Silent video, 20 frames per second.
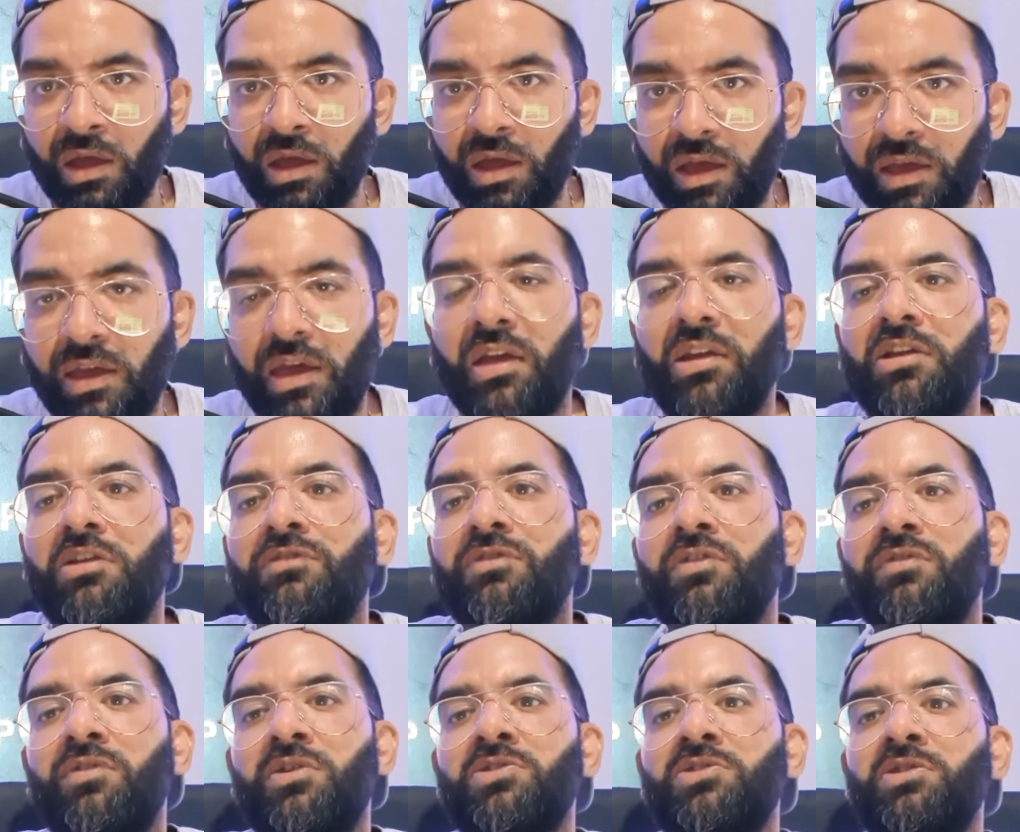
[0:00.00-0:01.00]
Again, if
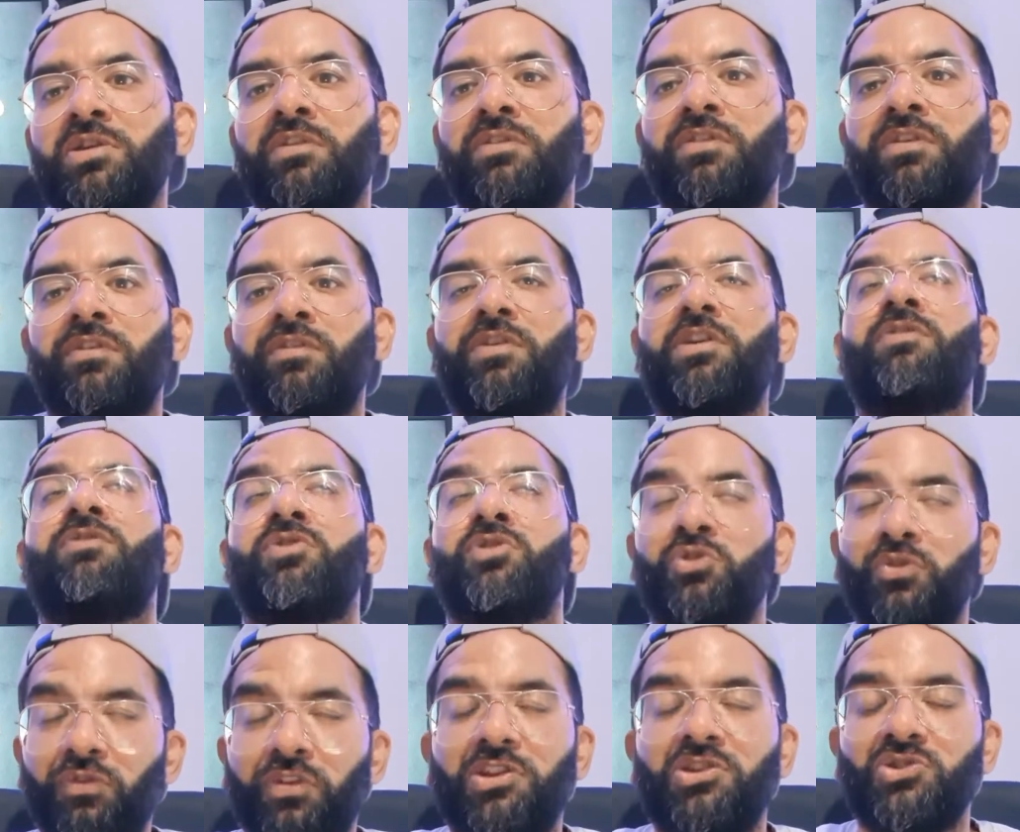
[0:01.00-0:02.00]
you've
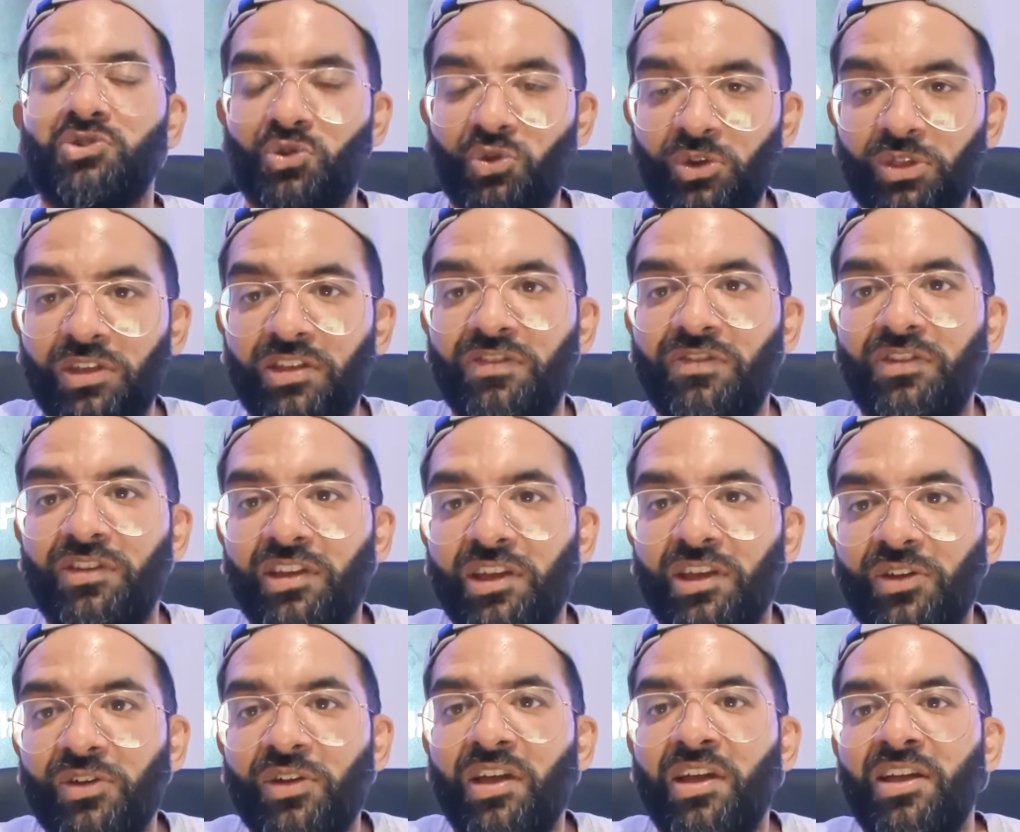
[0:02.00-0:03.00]
enjoyed this
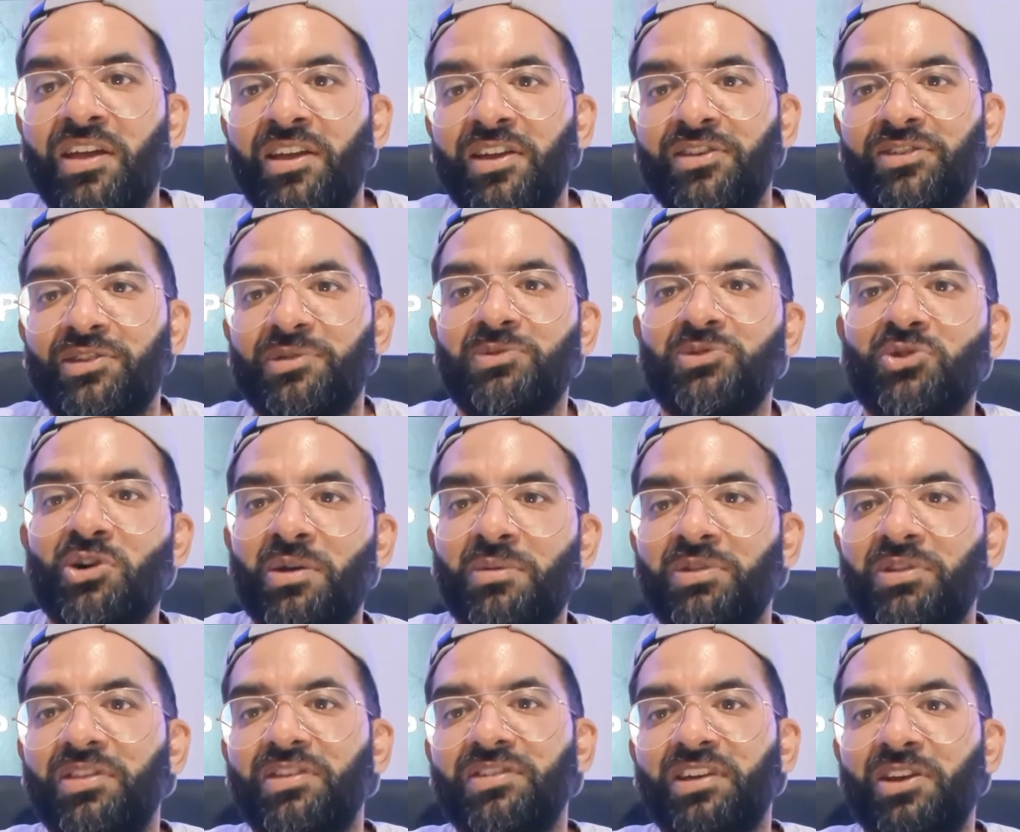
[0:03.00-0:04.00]
video, subscribe
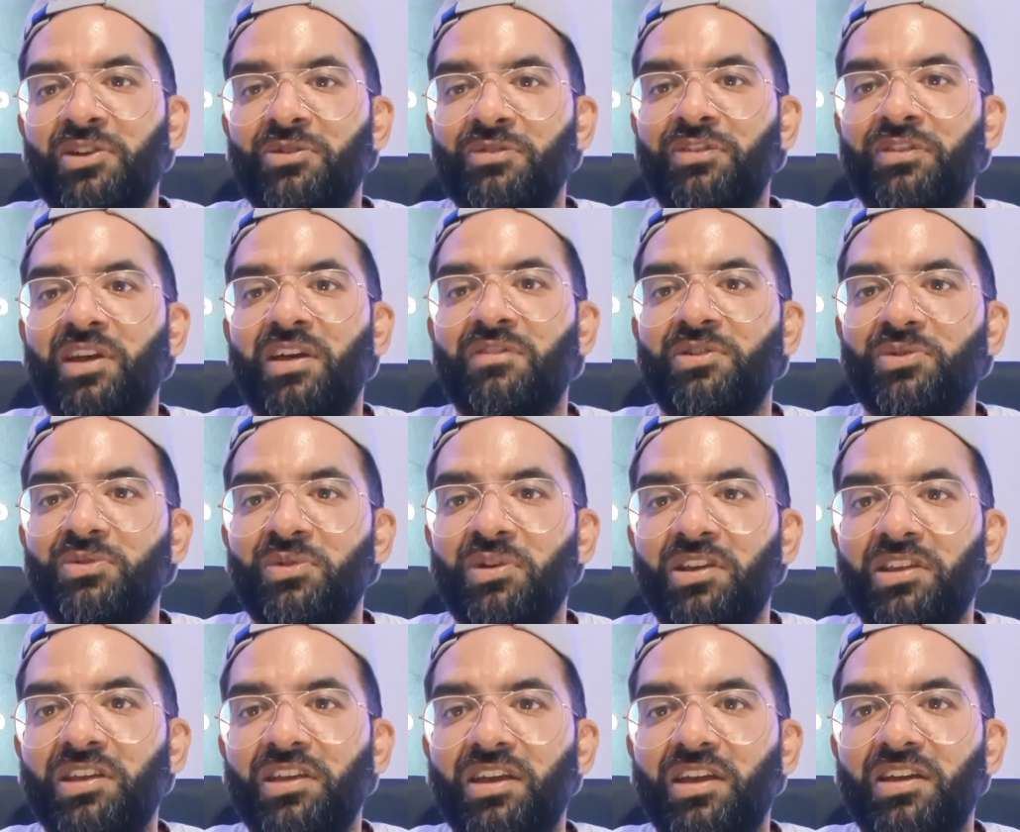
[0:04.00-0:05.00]
to the channel if you haven't
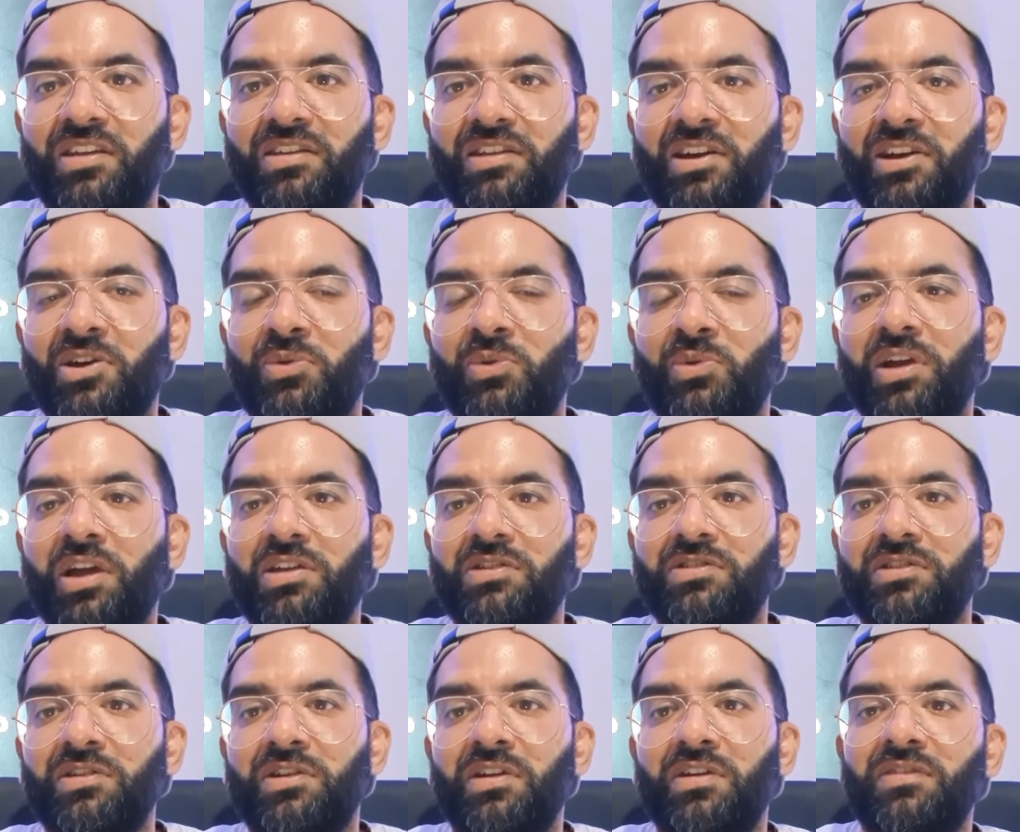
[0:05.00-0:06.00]
already, and I will
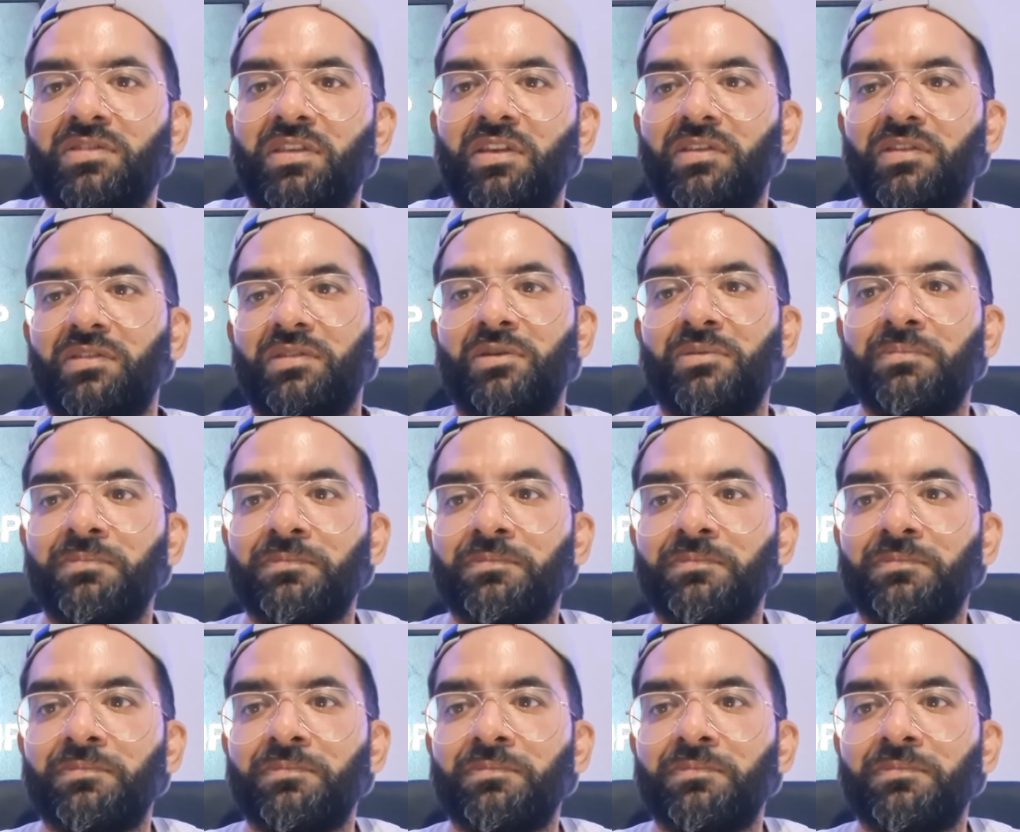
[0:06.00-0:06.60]
catch you guys next time.